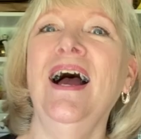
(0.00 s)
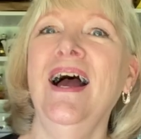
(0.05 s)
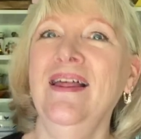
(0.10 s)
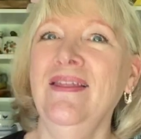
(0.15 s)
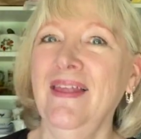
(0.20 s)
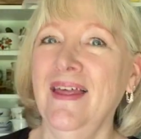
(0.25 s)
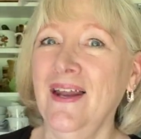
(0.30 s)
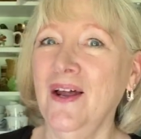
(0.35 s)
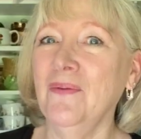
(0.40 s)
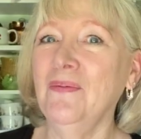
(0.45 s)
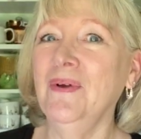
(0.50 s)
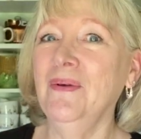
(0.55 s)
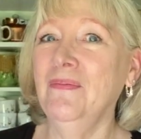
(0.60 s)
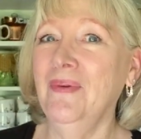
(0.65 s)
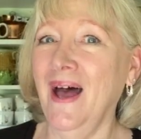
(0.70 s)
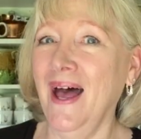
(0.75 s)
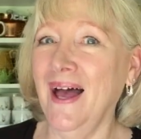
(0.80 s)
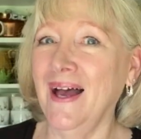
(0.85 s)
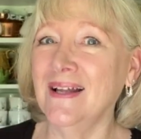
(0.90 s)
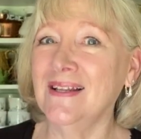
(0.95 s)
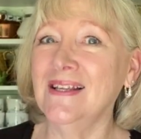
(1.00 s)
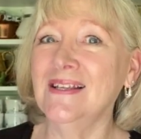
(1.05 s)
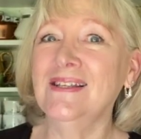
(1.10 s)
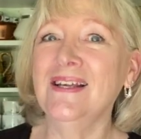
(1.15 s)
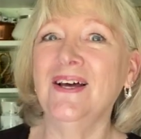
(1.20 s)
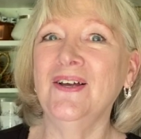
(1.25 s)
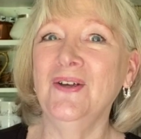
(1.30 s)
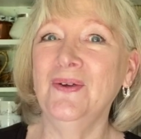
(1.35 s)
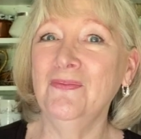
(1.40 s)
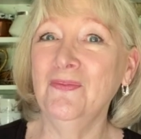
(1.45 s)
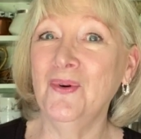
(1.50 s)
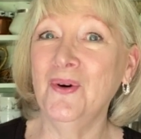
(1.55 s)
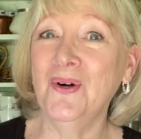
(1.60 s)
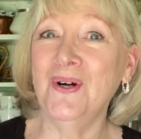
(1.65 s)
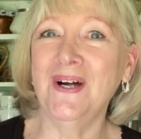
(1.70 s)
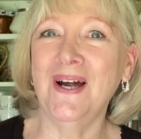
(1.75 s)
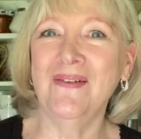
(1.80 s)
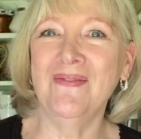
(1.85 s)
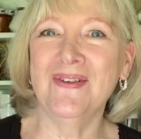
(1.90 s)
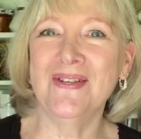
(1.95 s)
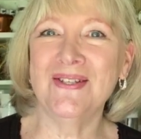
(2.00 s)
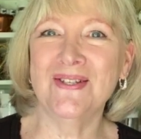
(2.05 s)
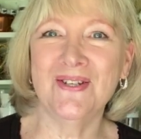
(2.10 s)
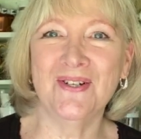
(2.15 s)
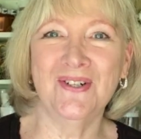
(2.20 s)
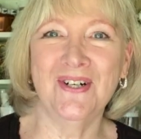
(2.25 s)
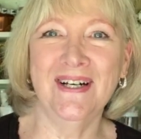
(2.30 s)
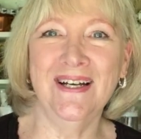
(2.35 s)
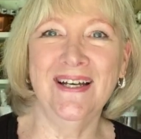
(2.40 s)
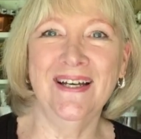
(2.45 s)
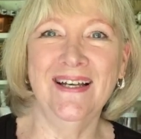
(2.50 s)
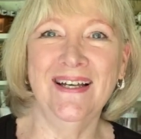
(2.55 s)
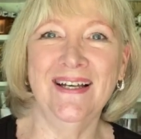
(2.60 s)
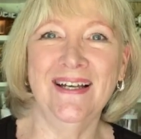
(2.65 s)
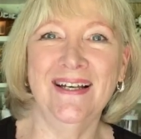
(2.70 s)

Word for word: and then I'll be back to tell you more of the story.